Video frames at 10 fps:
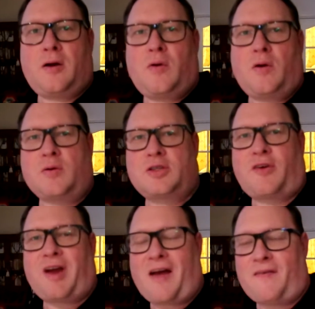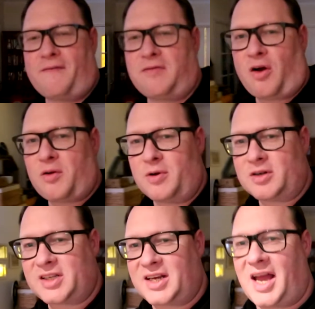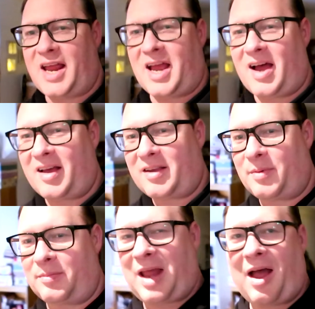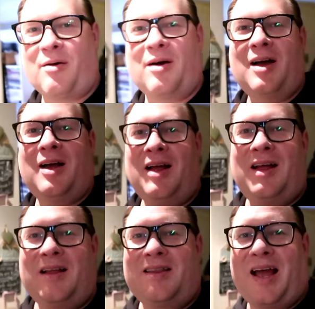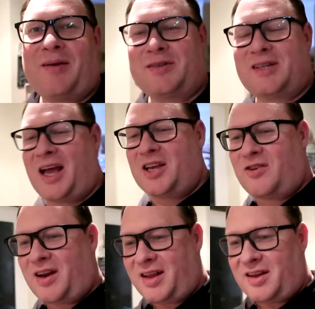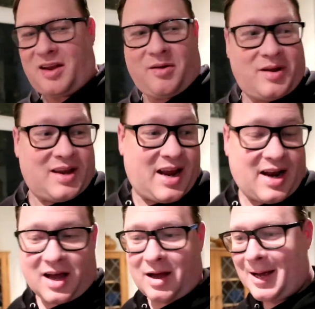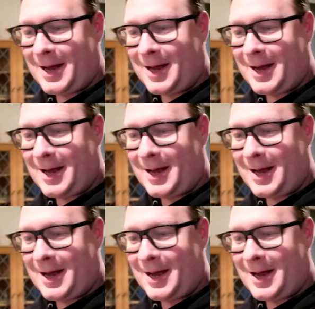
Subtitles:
Oh, sorry I haven't vlogged much today, guys, but now downstairs ready to do dinner.